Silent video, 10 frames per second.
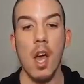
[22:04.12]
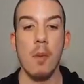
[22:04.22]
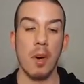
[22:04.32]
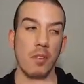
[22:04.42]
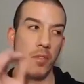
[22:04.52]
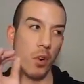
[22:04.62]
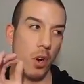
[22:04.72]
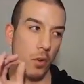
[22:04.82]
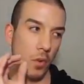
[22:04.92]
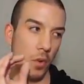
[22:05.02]
But
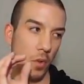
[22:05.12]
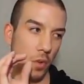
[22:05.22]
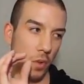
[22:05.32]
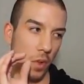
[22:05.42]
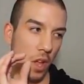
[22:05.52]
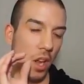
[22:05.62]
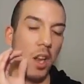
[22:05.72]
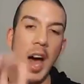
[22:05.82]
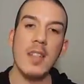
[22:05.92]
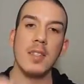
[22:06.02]
for
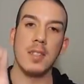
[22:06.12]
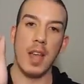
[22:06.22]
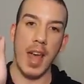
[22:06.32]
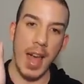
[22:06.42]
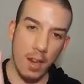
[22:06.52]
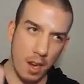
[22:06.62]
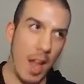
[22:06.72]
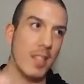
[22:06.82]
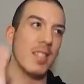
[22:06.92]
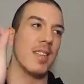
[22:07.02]
lots and
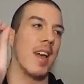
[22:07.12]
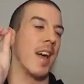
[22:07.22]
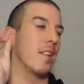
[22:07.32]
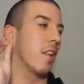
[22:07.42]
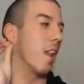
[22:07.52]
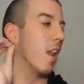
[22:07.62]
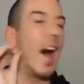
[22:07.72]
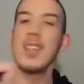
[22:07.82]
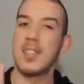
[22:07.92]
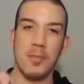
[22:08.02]
lots and
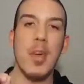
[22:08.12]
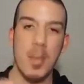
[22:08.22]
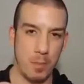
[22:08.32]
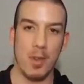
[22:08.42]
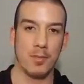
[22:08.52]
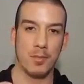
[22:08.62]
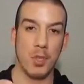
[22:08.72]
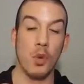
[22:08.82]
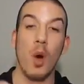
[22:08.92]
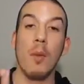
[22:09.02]
lots of people,
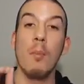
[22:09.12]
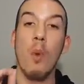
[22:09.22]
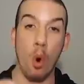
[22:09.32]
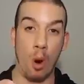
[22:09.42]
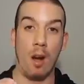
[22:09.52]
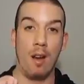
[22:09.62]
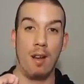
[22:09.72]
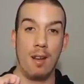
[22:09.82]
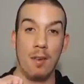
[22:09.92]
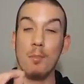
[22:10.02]
you are more,
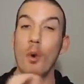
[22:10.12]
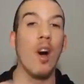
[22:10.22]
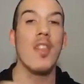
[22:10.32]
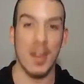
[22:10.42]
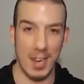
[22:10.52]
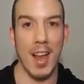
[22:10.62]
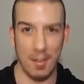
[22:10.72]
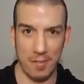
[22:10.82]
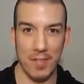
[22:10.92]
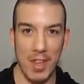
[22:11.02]
more than enough.
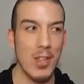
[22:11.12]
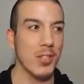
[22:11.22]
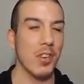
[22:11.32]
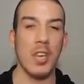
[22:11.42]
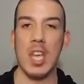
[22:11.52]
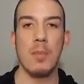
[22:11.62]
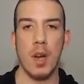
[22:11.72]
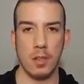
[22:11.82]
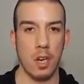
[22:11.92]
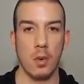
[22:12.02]
So keep
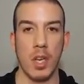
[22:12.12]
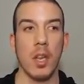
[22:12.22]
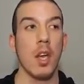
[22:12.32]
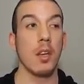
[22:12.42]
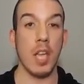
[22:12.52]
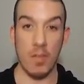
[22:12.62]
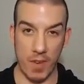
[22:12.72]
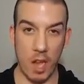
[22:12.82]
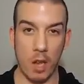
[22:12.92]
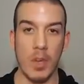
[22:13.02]
on going, keep
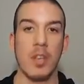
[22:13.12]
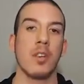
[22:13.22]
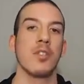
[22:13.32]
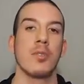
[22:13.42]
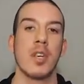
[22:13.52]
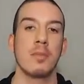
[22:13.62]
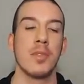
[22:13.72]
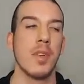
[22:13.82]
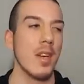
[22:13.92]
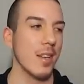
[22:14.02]
following your dreams,
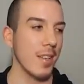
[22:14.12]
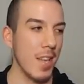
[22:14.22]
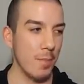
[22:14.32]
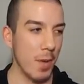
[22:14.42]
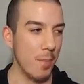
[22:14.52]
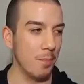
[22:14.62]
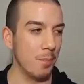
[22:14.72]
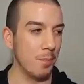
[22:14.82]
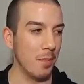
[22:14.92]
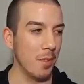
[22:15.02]
keep up
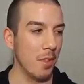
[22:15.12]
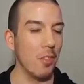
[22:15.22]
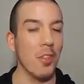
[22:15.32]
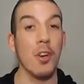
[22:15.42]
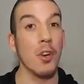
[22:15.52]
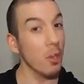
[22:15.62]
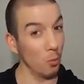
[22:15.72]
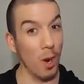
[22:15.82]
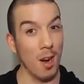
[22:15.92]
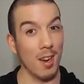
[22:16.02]
the good
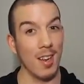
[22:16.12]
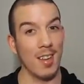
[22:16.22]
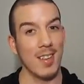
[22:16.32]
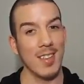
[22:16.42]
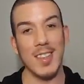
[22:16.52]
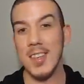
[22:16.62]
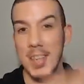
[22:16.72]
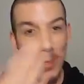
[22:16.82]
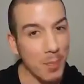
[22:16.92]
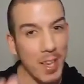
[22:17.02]
work,
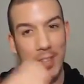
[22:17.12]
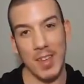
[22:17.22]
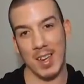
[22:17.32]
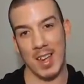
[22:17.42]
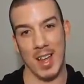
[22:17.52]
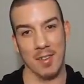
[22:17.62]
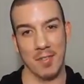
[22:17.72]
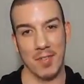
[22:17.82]
keep giving love,